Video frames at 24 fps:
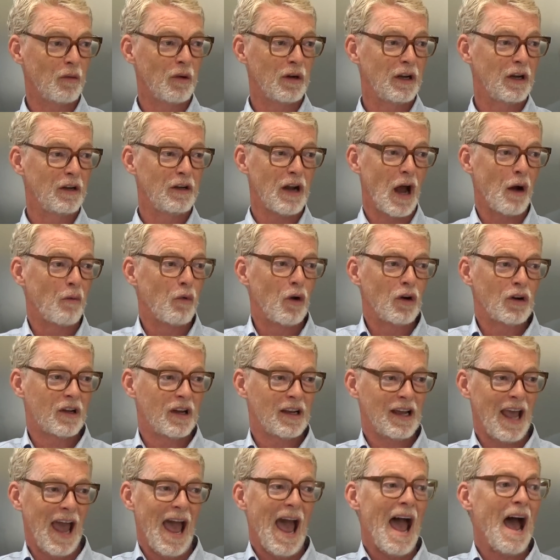and no one could
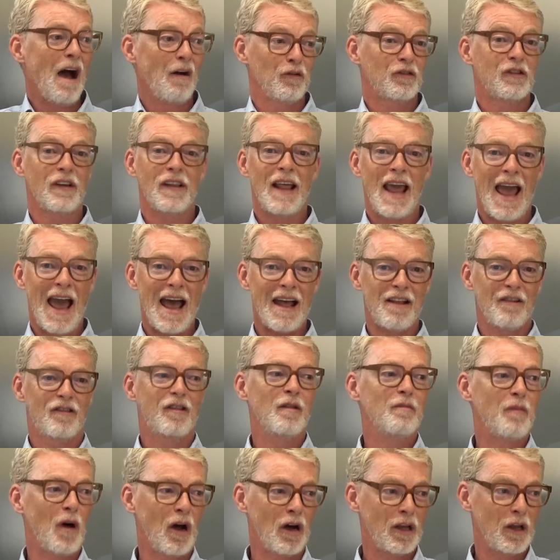get out, so they had to
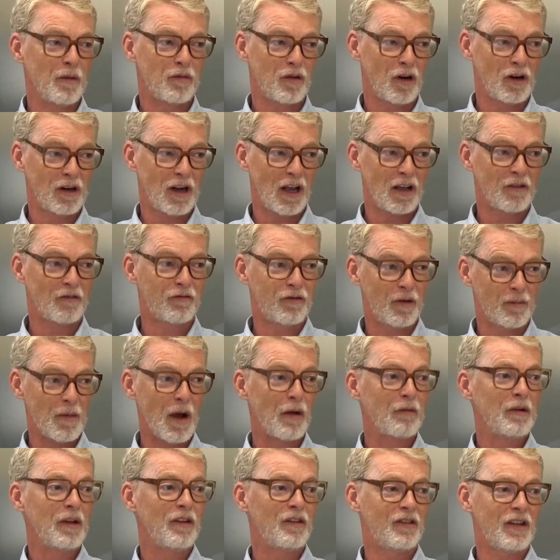buy your product from
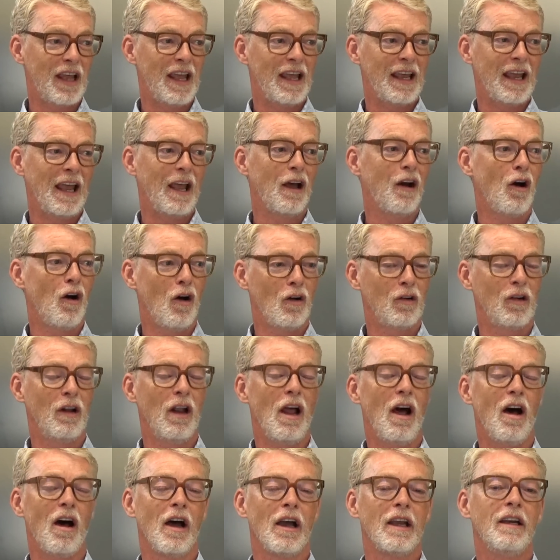only seeing it
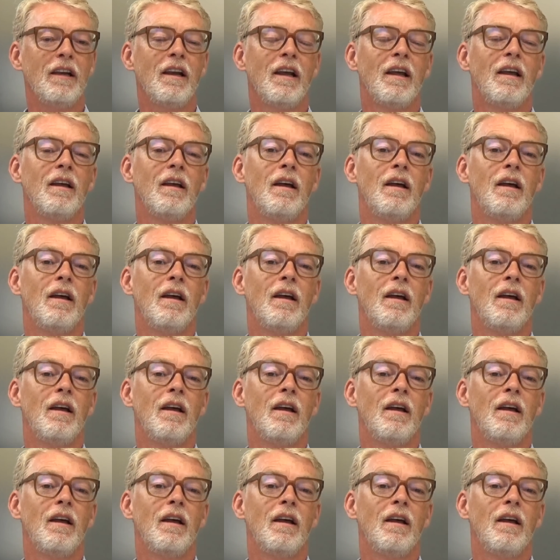online.